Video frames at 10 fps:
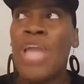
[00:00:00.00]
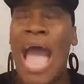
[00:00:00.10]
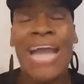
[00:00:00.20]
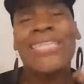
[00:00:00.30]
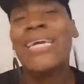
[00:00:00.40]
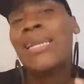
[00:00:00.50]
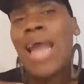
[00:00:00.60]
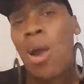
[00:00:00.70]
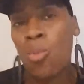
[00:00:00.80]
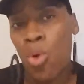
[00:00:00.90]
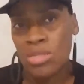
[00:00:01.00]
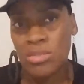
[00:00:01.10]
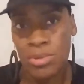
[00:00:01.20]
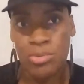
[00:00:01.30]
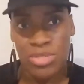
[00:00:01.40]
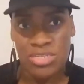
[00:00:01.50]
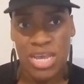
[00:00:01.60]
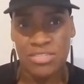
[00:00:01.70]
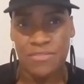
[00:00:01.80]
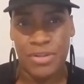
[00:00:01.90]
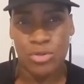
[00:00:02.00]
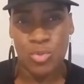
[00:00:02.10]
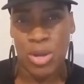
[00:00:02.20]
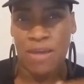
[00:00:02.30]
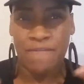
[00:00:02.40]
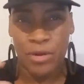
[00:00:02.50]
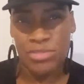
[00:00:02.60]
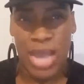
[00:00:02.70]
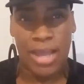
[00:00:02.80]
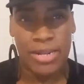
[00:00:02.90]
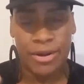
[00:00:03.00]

I did not want to be with the sex offenders when I first got there.